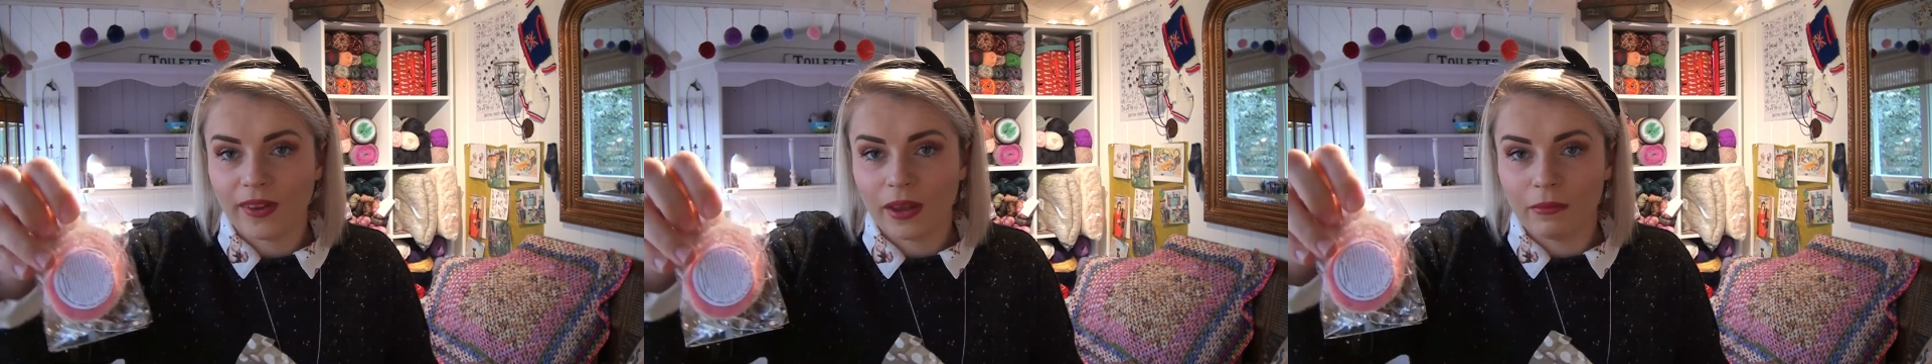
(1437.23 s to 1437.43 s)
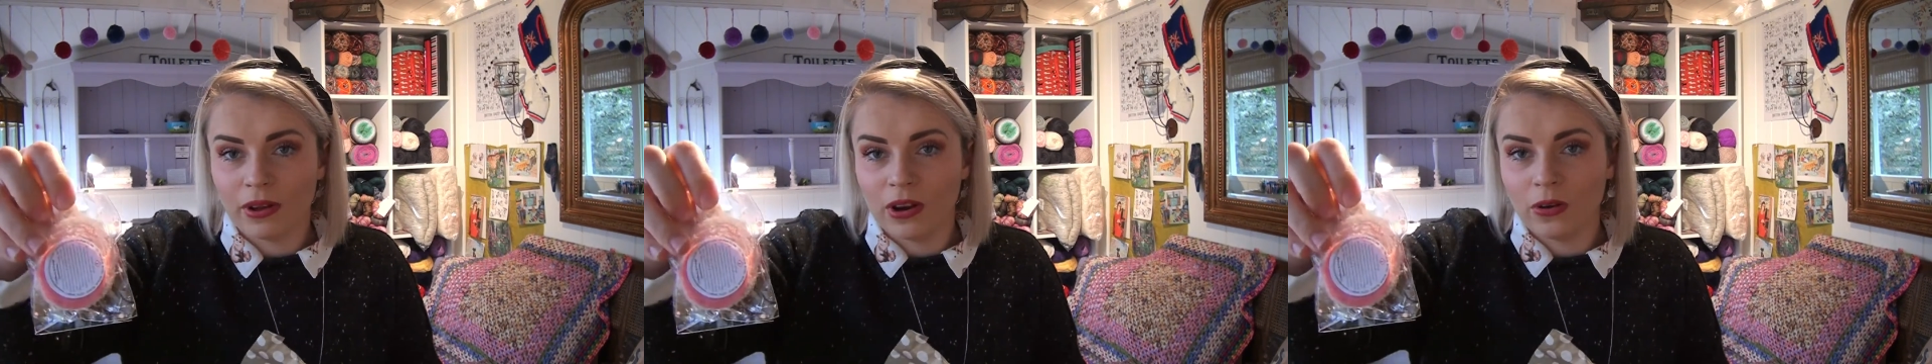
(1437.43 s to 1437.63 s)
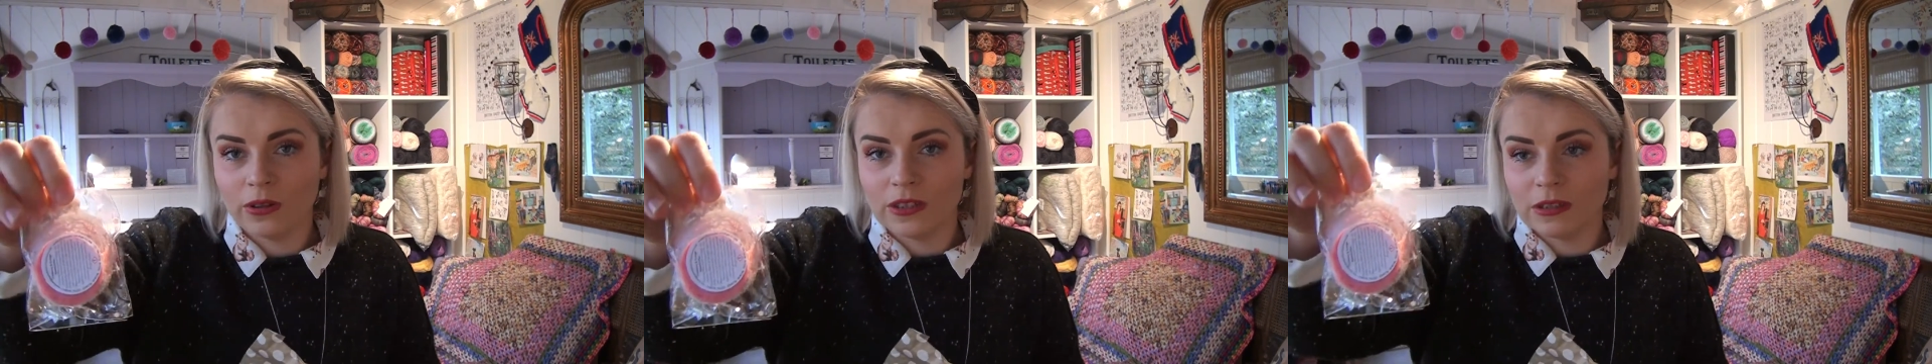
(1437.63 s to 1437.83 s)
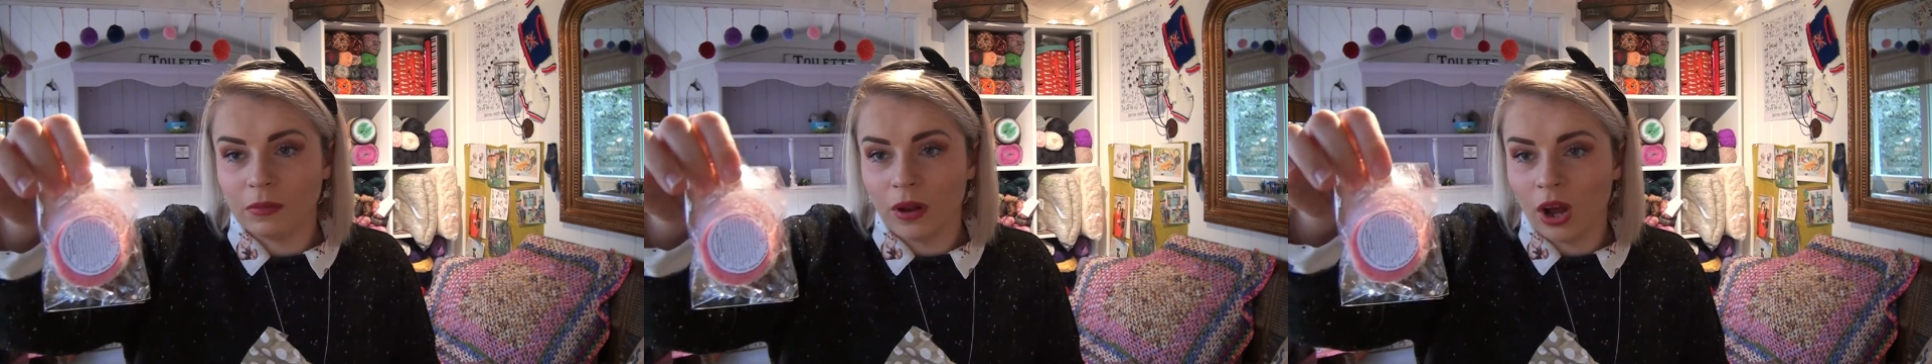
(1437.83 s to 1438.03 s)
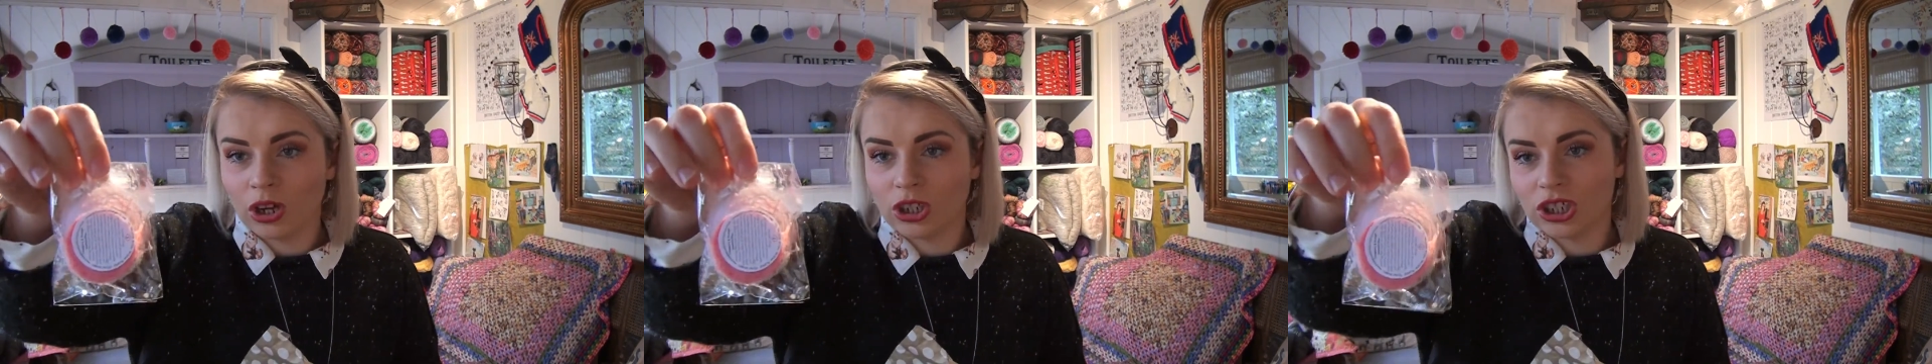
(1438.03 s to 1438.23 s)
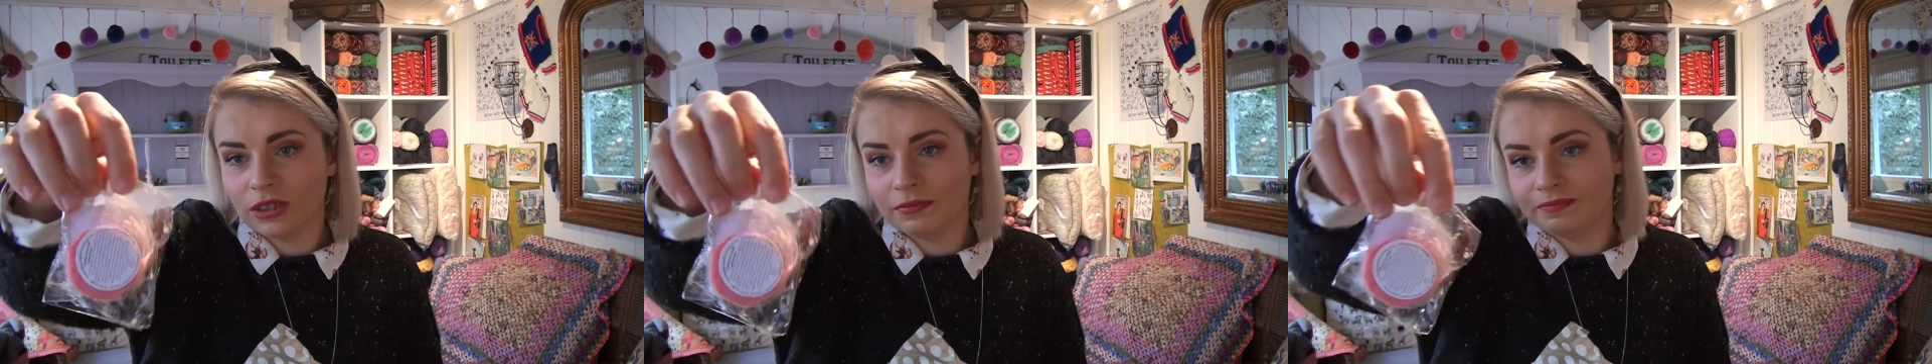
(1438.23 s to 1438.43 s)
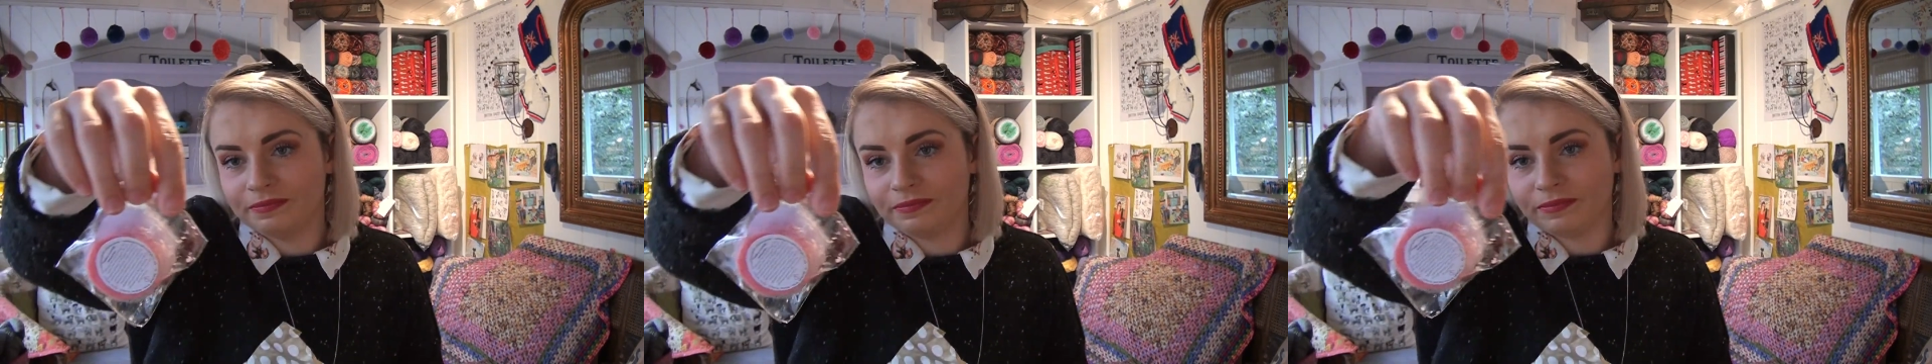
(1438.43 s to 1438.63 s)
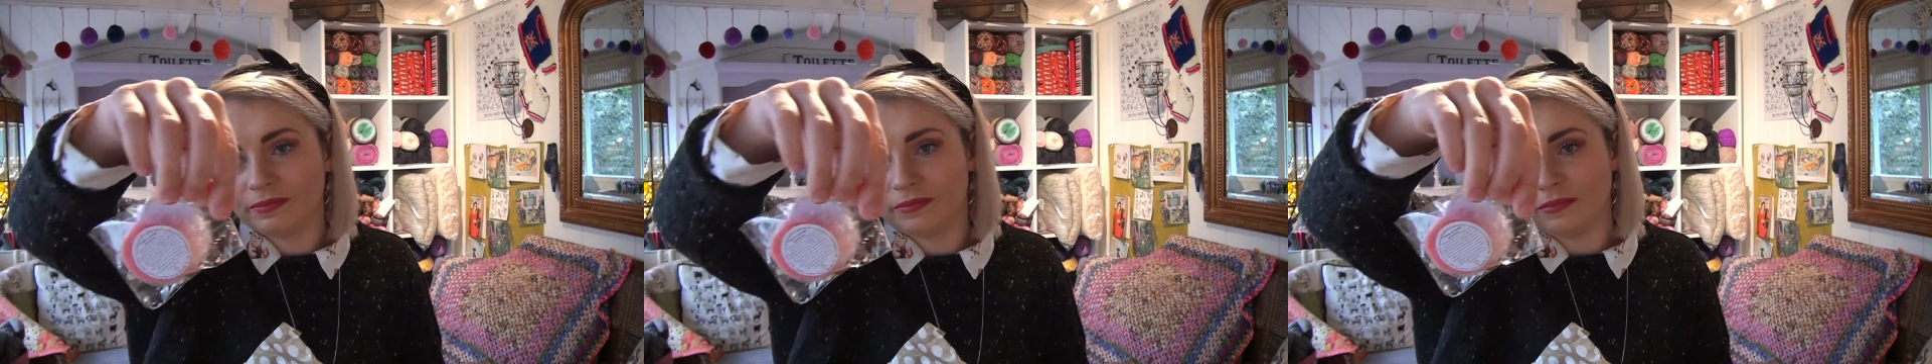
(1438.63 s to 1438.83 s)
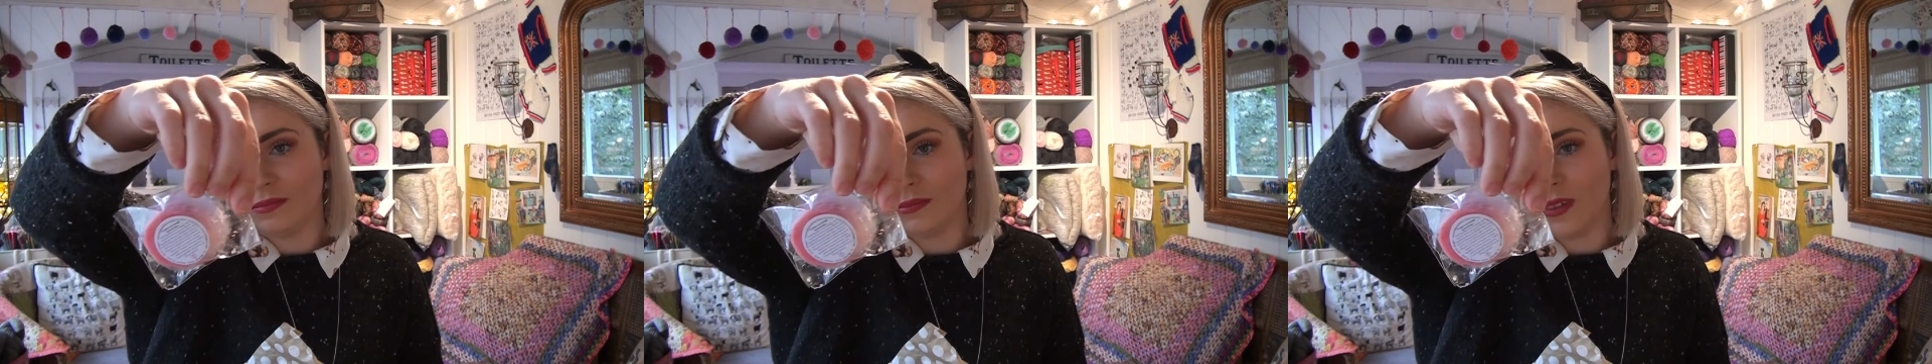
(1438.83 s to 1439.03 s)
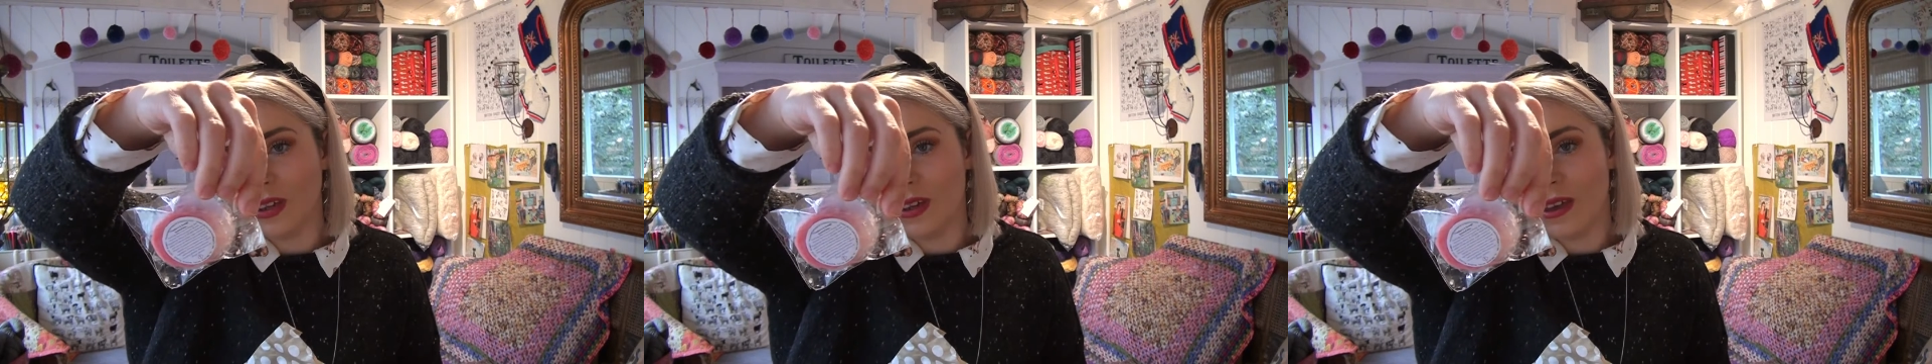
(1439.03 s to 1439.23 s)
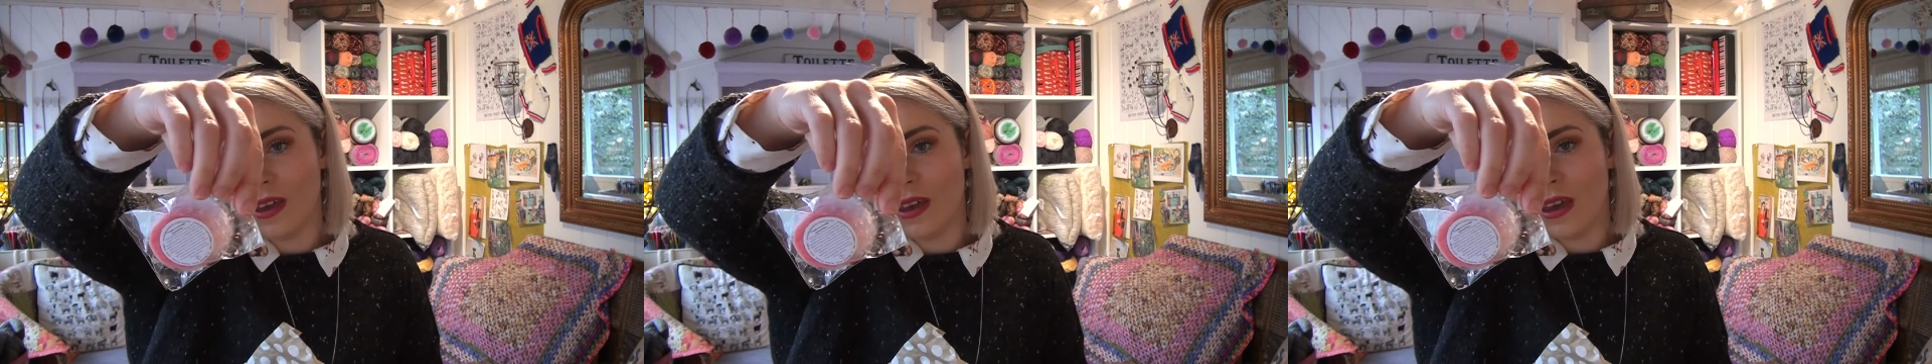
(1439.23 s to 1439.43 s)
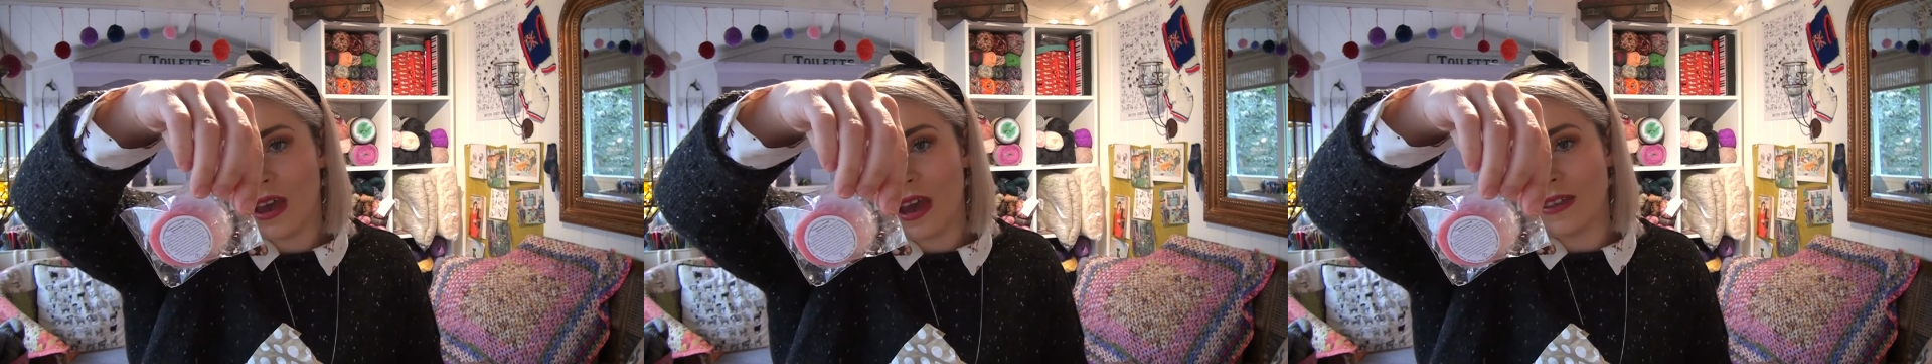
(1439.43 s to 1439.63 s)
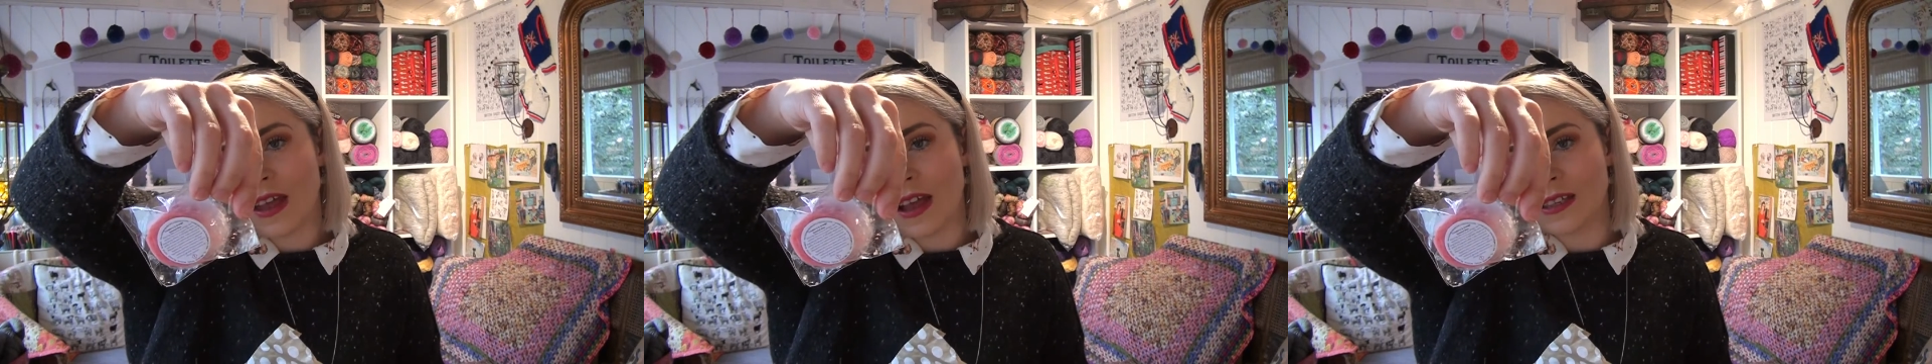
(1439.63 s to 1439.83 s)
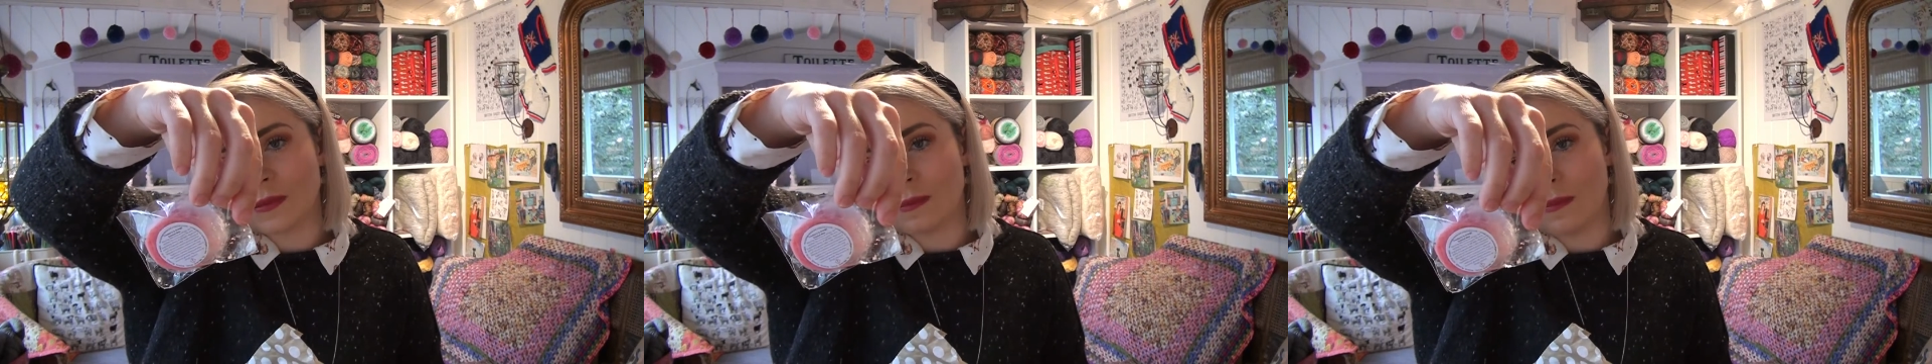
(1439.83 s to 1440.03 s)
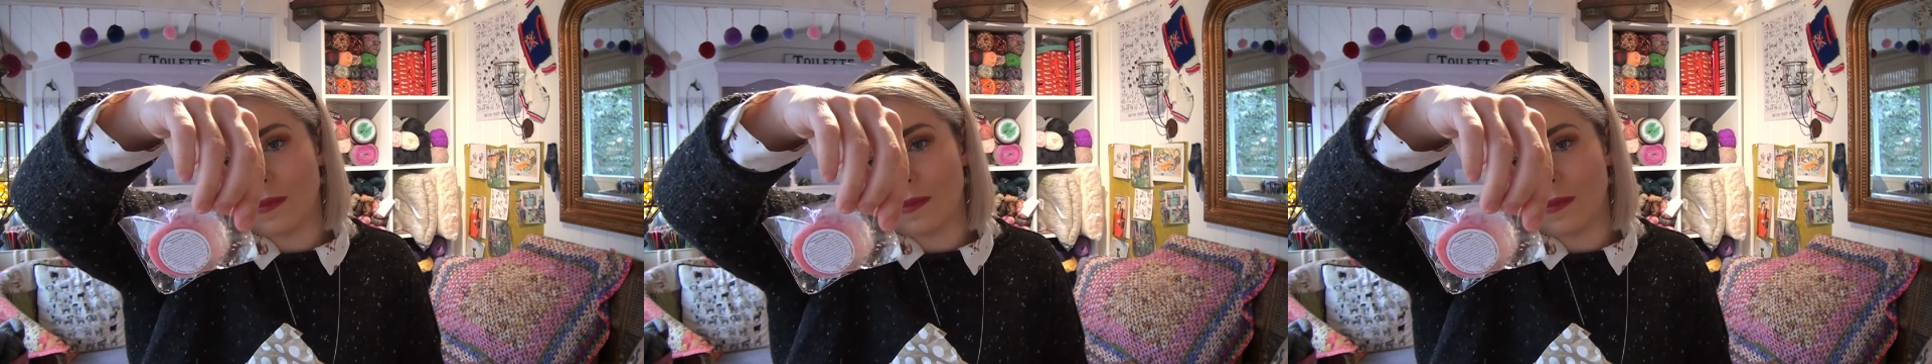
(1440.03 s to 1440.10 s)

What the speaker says: my nose is blocked. And that's